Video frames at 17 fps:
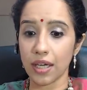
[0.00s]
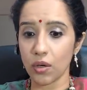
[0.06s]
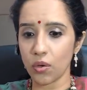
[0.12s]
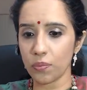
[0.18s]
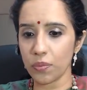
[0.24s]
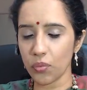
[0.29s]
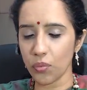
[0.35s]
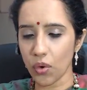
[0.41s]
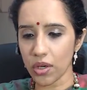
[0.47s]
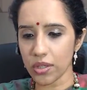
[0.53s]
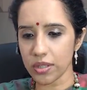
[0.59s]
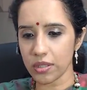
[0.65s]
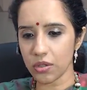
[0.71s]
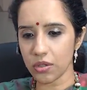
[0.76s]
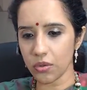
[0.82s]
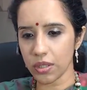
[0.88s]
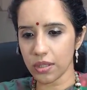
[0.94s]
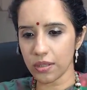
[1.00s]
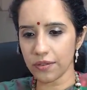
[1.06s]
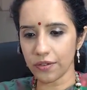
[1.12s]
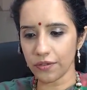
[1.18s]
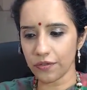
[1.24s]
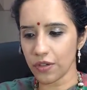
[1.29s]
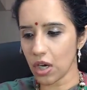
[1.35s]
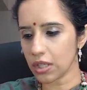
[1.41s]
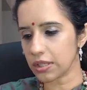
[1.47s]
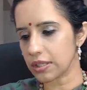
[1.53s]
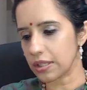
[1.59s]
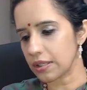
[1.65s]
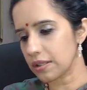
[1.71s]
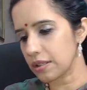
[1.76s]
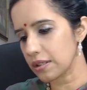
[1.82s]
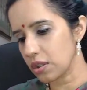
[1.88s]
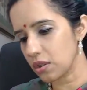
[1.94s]
I hope it was intuitive. If not,
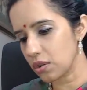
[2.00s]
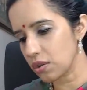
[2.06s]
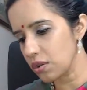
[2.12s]
then